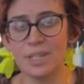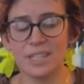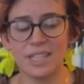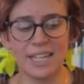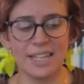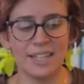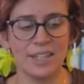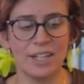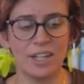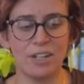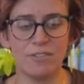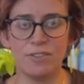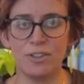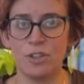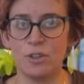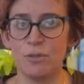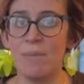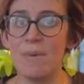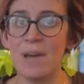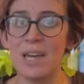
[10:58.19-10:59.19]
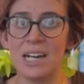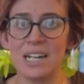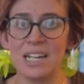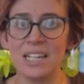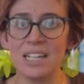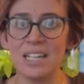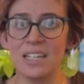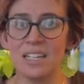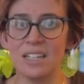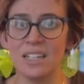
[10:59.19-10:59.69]
They love
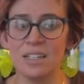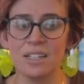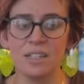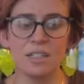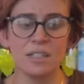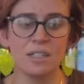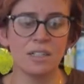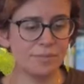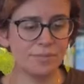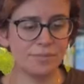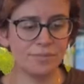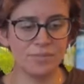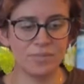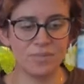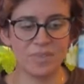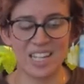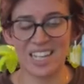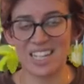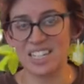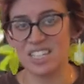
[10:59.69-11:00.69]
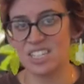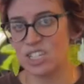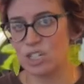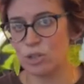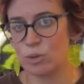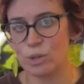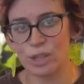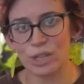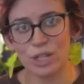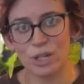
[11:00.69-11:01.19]
humidity. They can deal
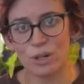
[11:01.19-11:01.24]
with low